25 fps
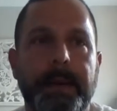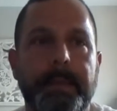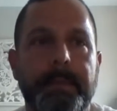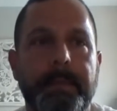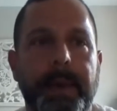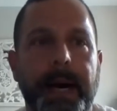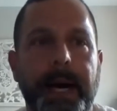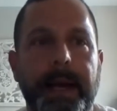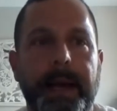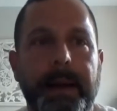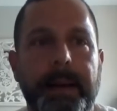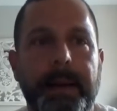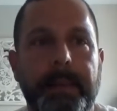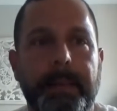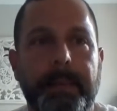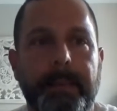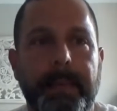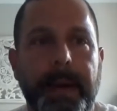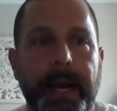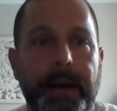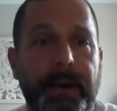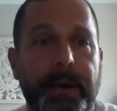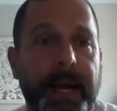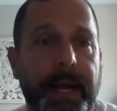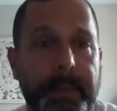my
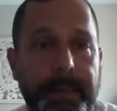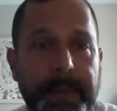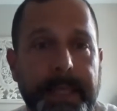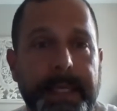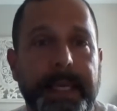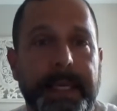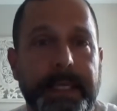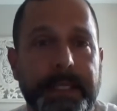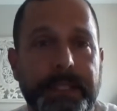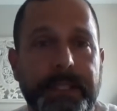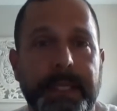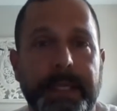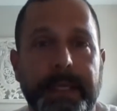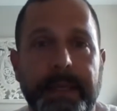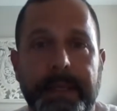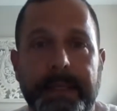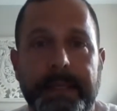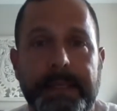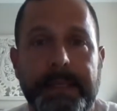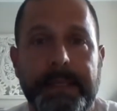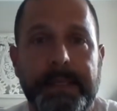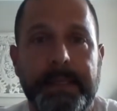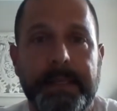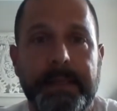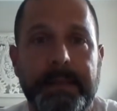my recommendation
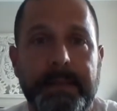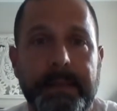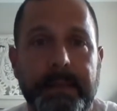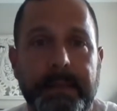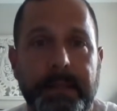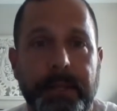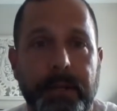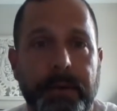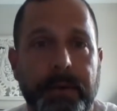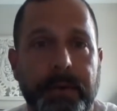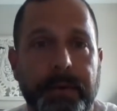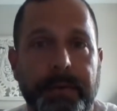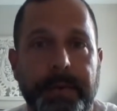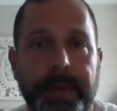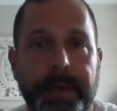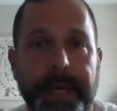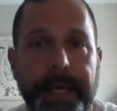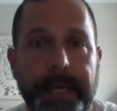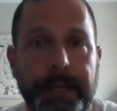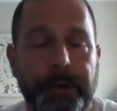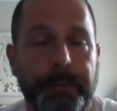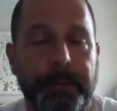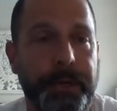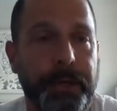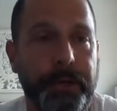is, you know, the
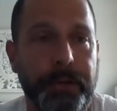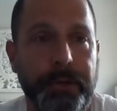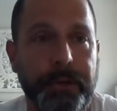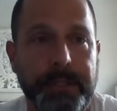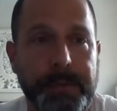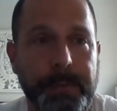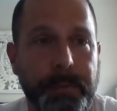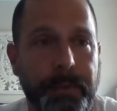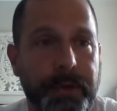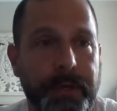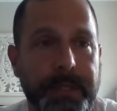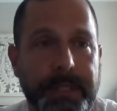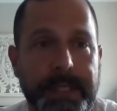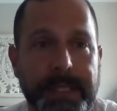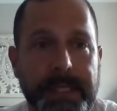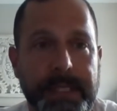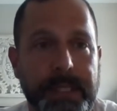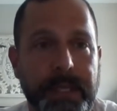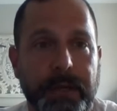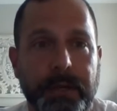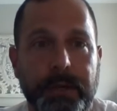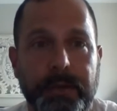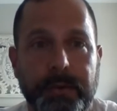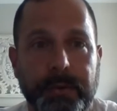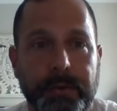intramural sports is
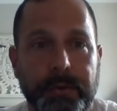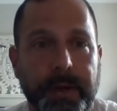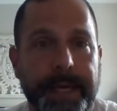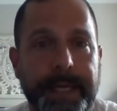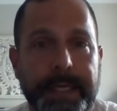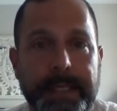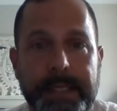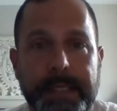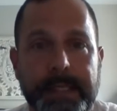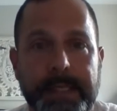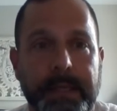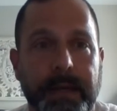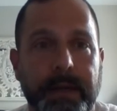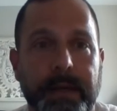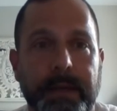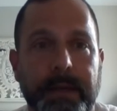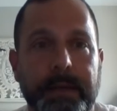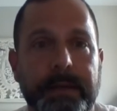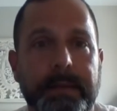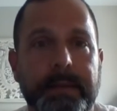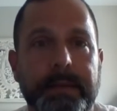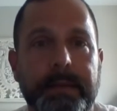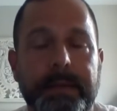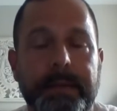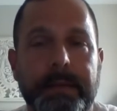a great
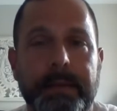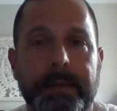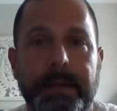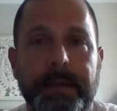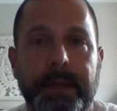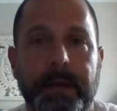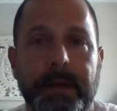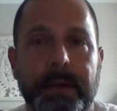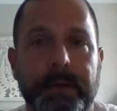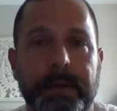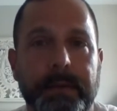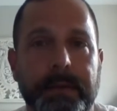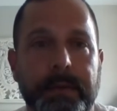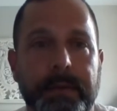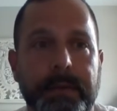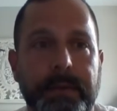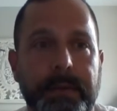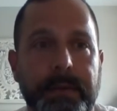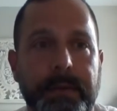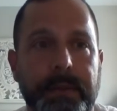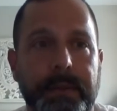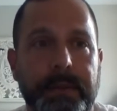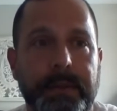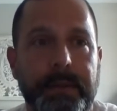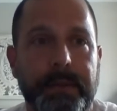start you know
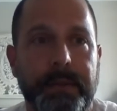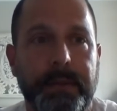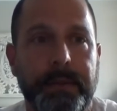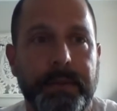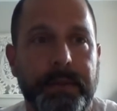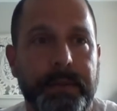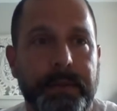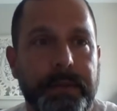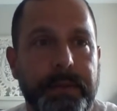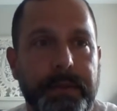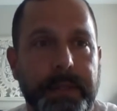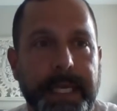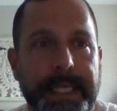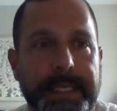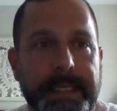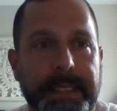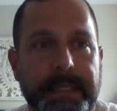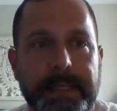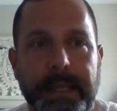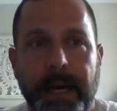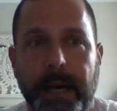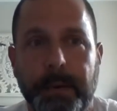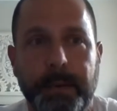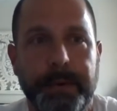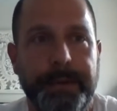you you get to
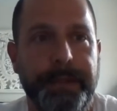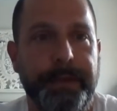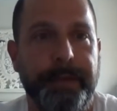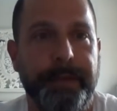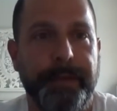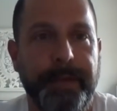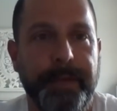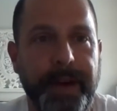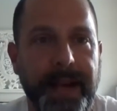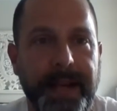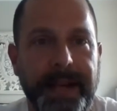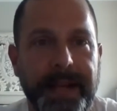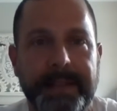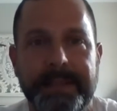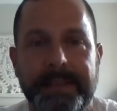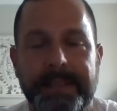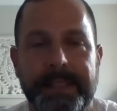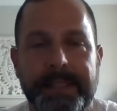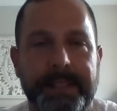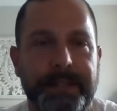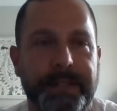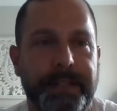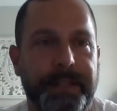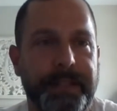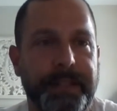talk with your
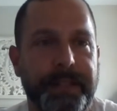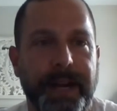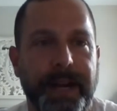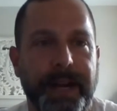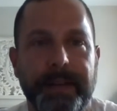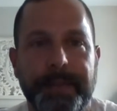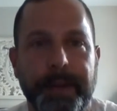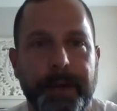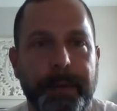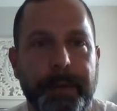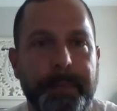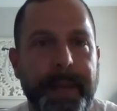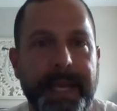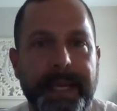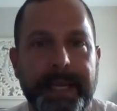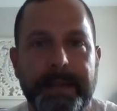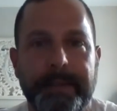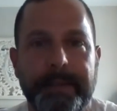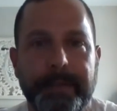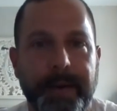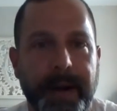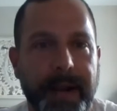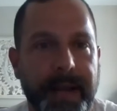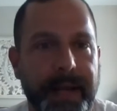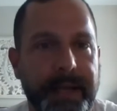friends you're you're out there
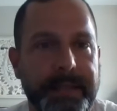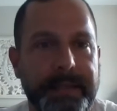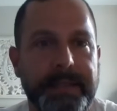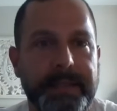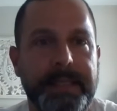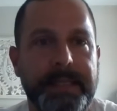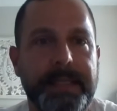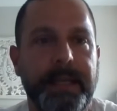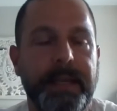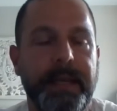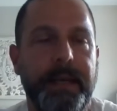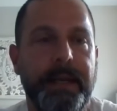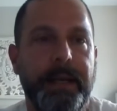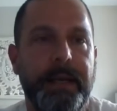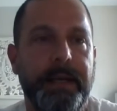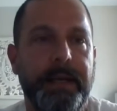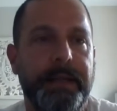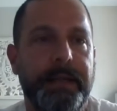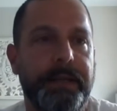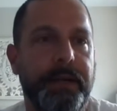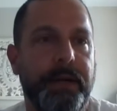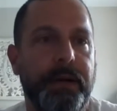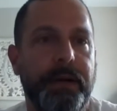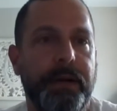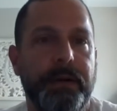making friends
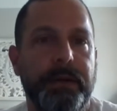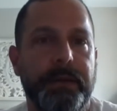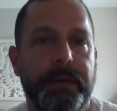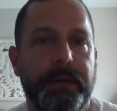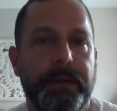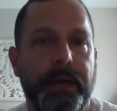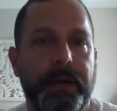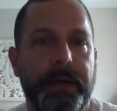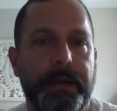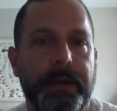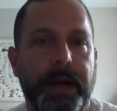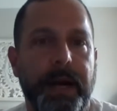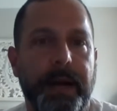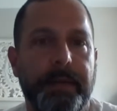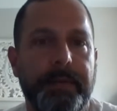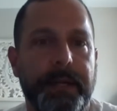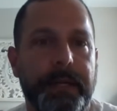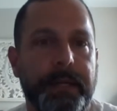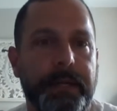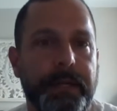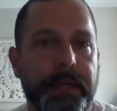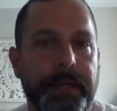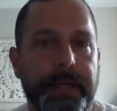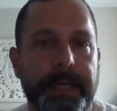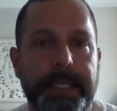you know you're you're
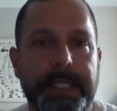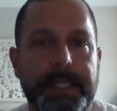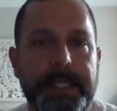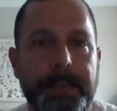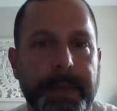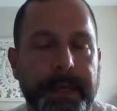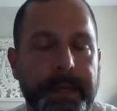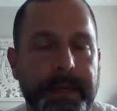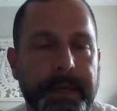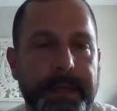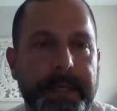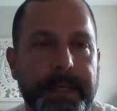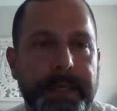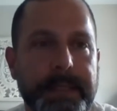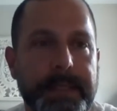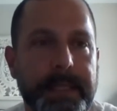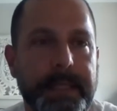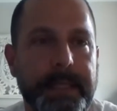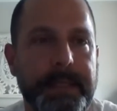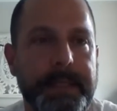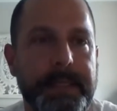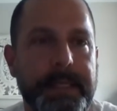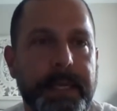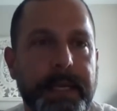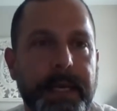having good
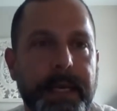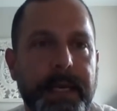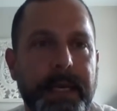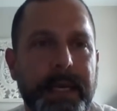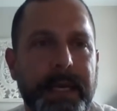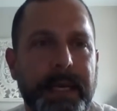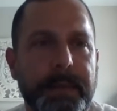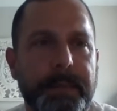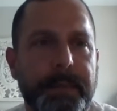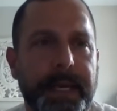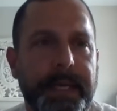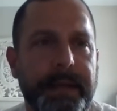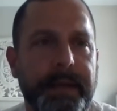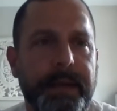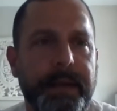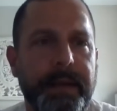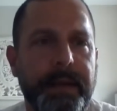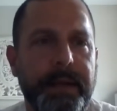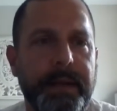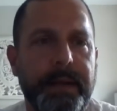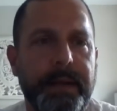experiences but